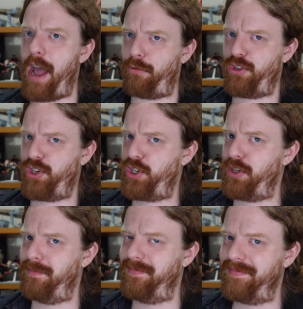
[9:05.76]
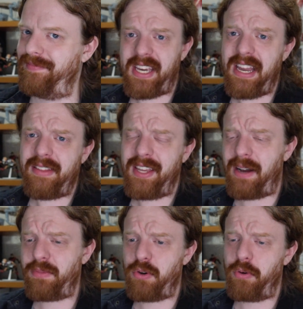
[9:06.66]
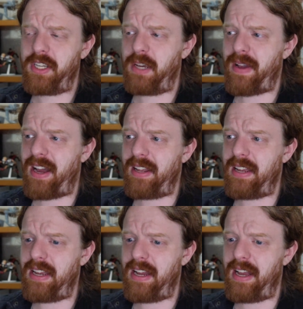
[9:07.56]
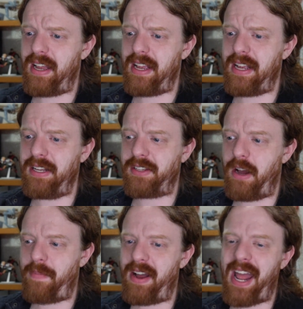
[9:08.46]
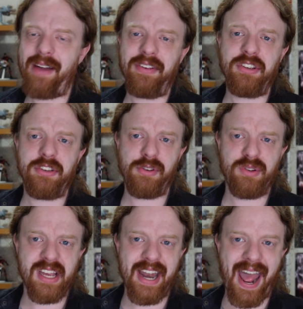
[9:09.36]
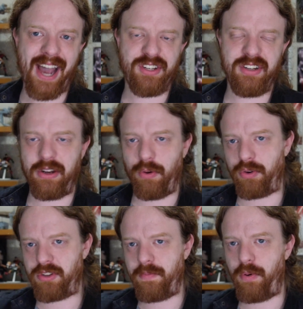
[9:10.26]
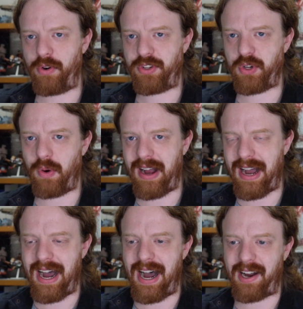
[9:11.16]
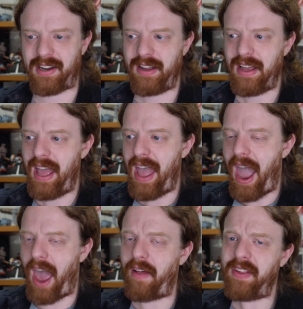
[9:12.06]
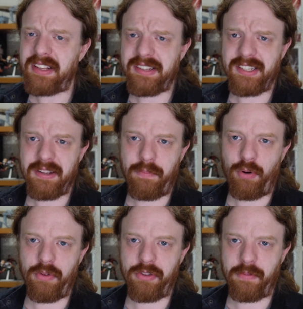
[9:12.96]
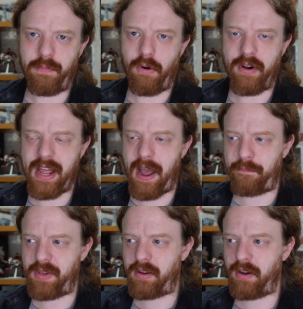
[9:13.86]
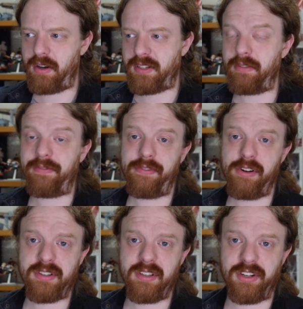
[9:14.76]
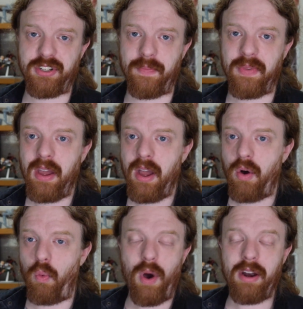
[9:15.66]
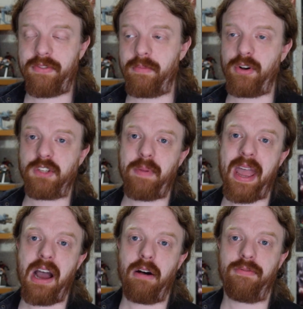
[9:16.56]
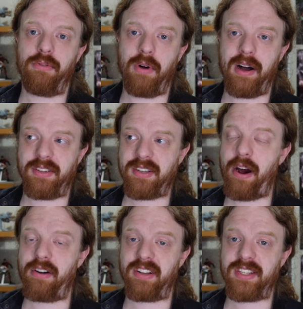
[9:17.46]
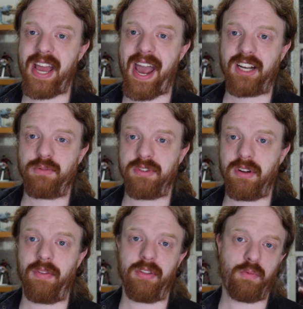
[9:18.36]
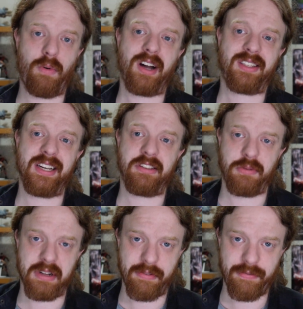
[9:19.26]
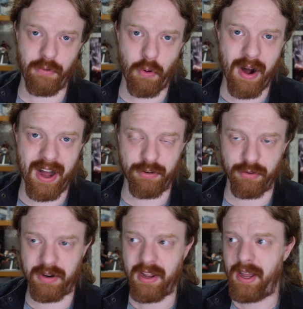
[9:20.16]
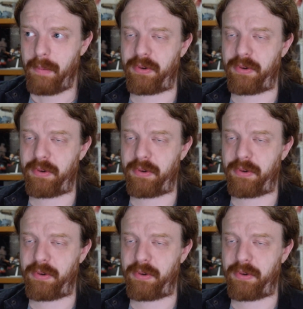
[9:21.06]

Ouch. But the key thing I'm talking about here is about having to use that action in order to point your arc. And I think this is important to point out because in first edition, one of the most powerful turret attacks was on the YT-2400,